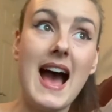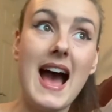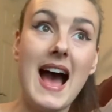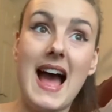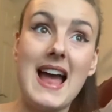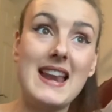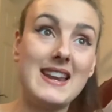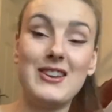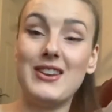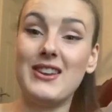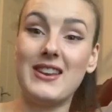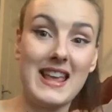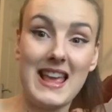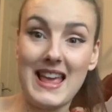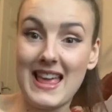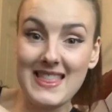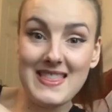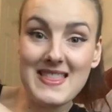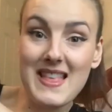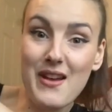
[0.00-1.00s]
and you're
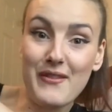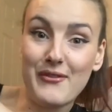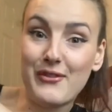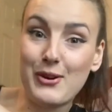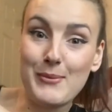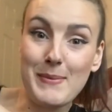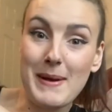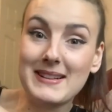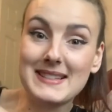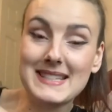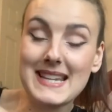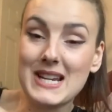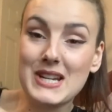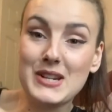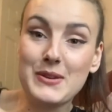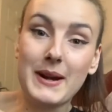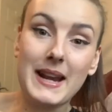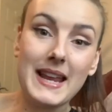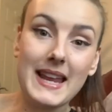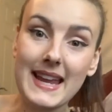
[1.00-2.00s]
in there for about 10
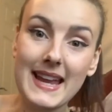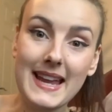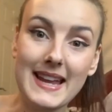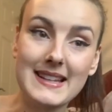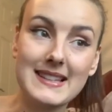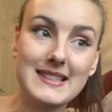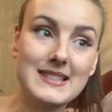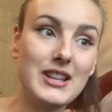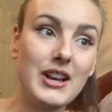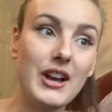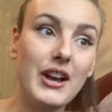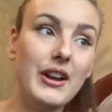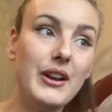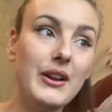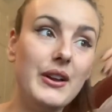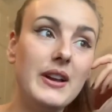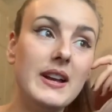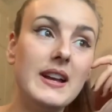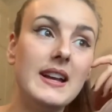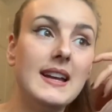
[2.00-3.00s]
20 years
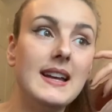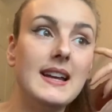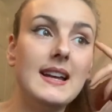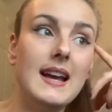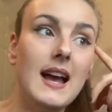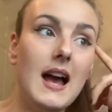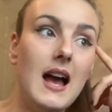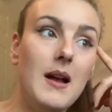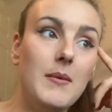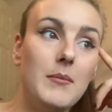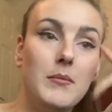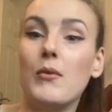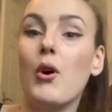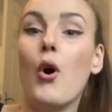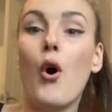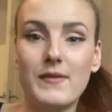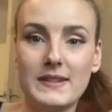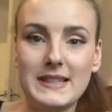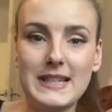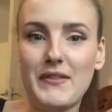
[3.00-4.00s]
so um,
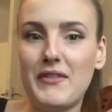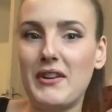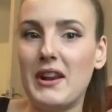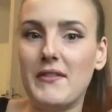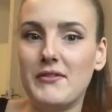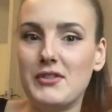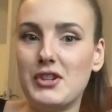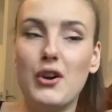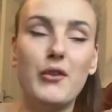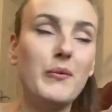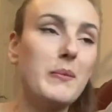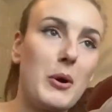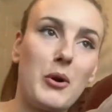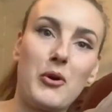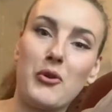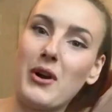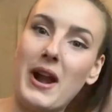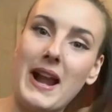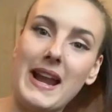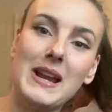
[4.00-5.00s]
obviously if you love a job
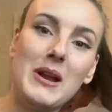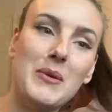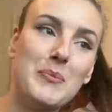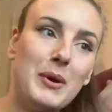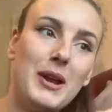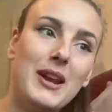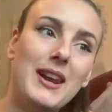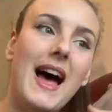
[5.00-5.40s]
great but